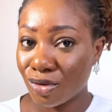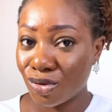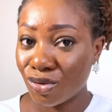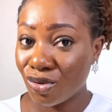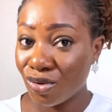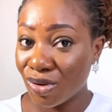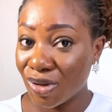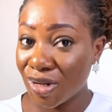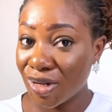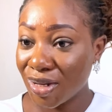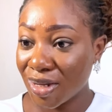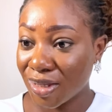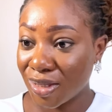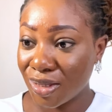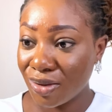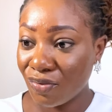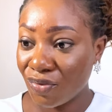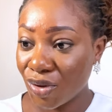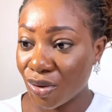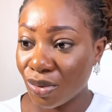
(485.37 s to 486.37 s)
school, you need a
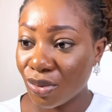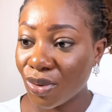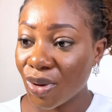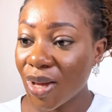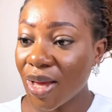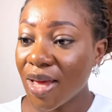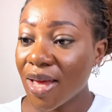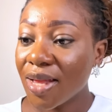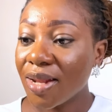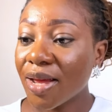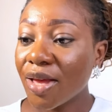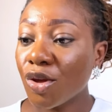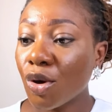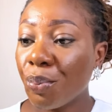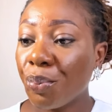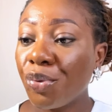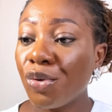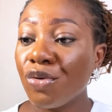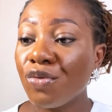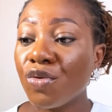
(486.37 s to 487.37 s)
CV. Then
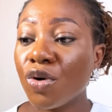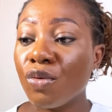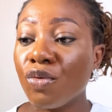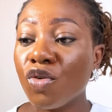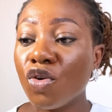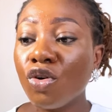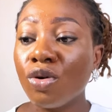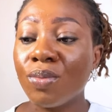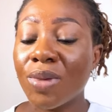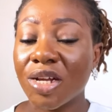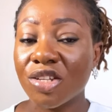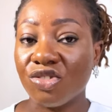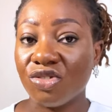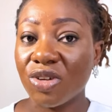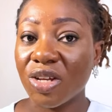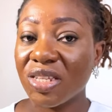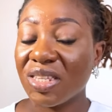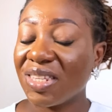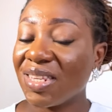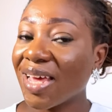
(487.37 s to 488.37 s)
your proof of home
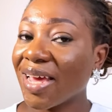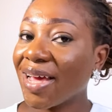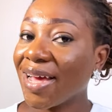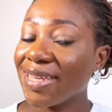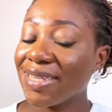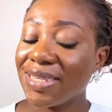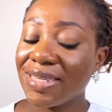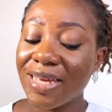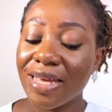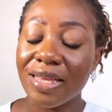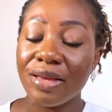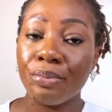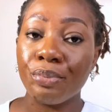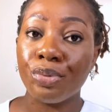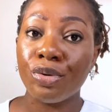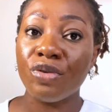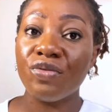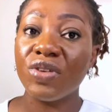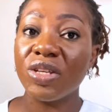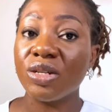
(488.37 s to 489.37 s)
address. Like I said in
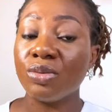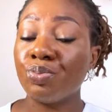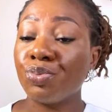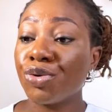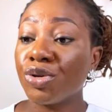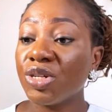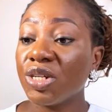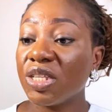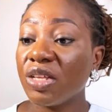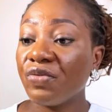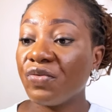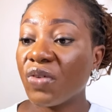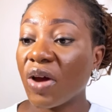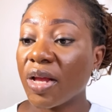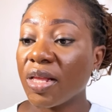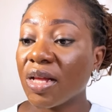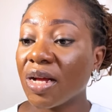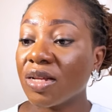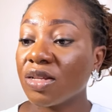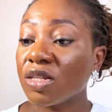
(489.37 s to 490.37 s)
Prodigy
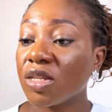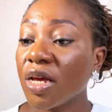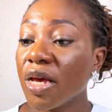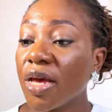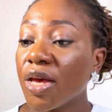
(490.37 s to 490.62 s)
Finance,